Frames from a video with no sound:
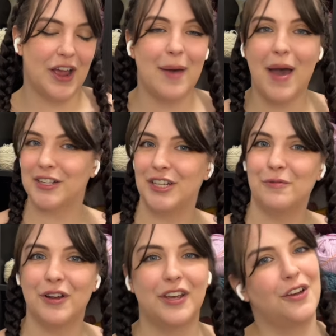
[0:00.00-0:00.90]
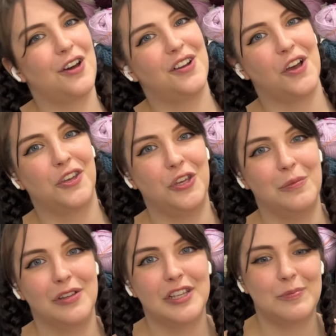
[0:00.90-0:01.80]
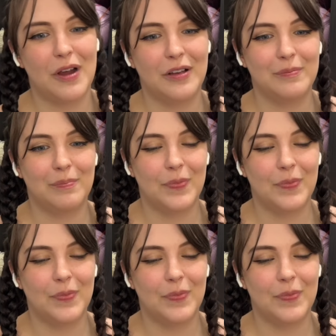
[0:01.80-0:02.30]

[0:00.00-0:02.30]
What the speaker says: I'm actually working on a cumulus blouse